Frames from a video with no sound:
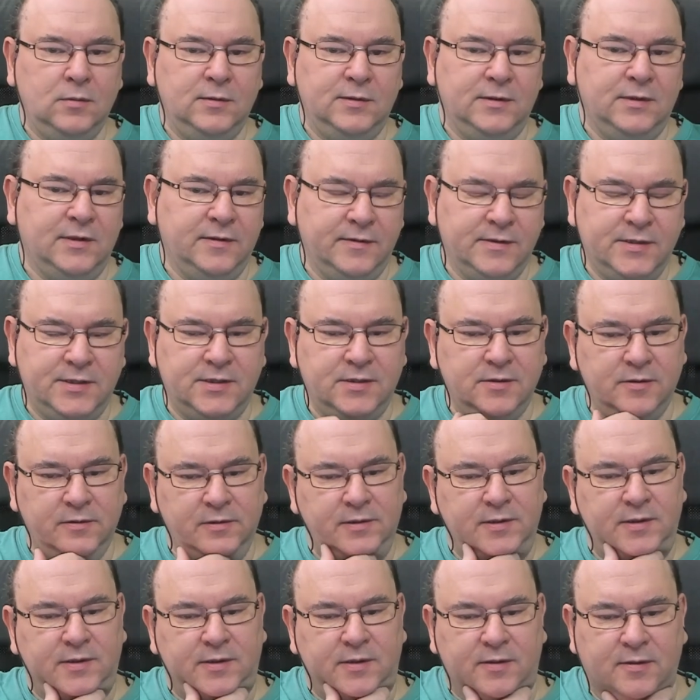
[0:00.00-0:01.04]
Now this
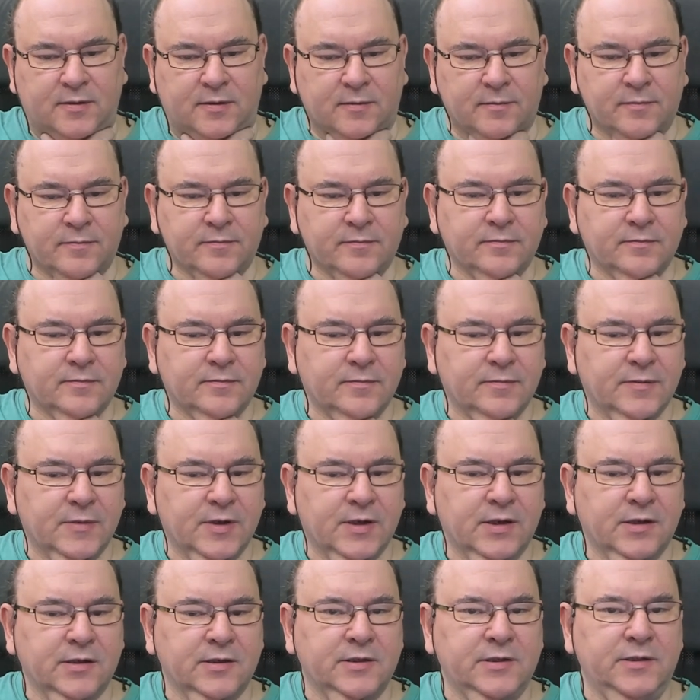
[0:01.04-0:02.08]
unit um,
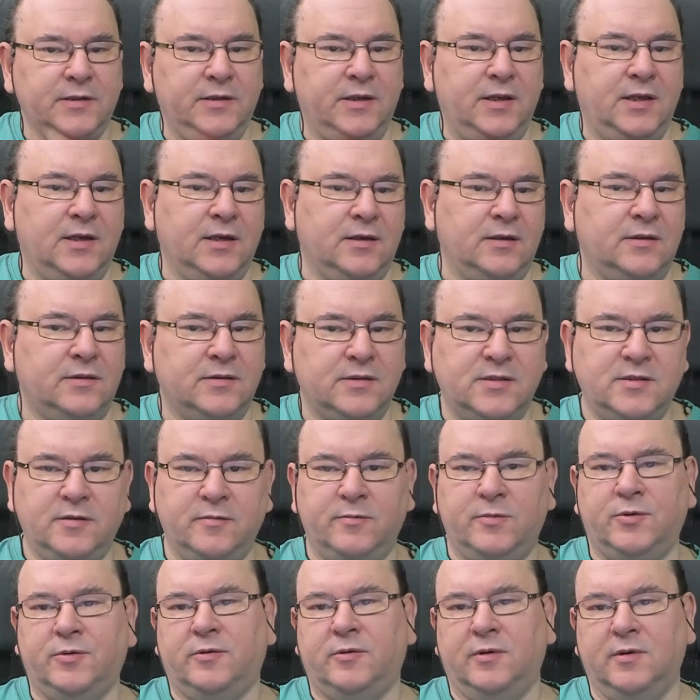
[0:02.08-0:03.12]
actually can
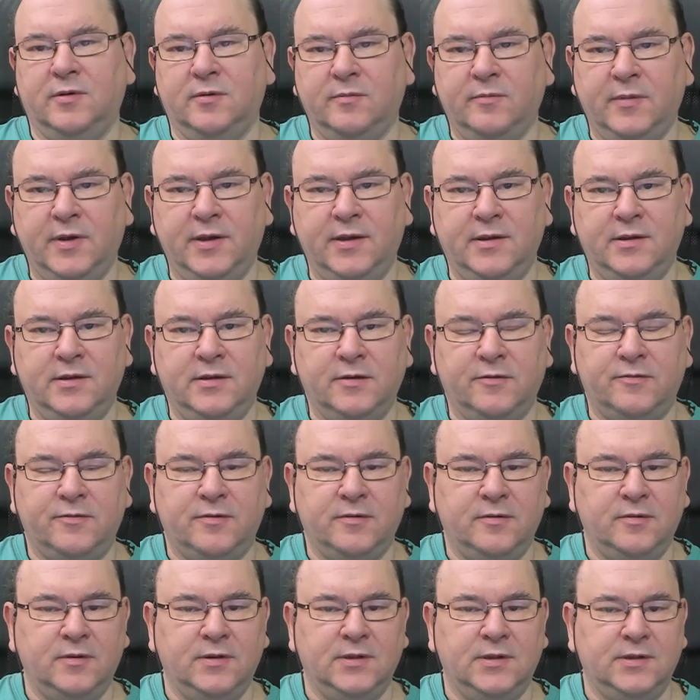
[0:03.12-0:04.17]
support many
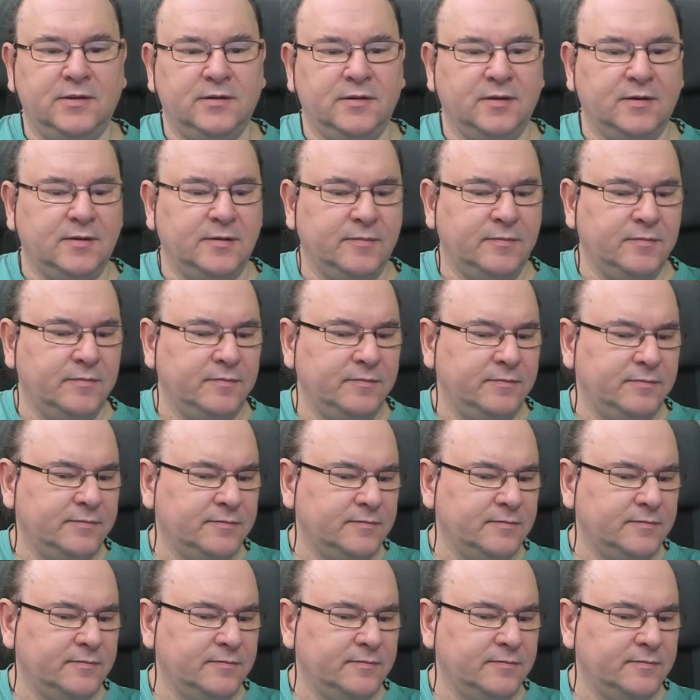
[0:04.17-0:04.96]
different um,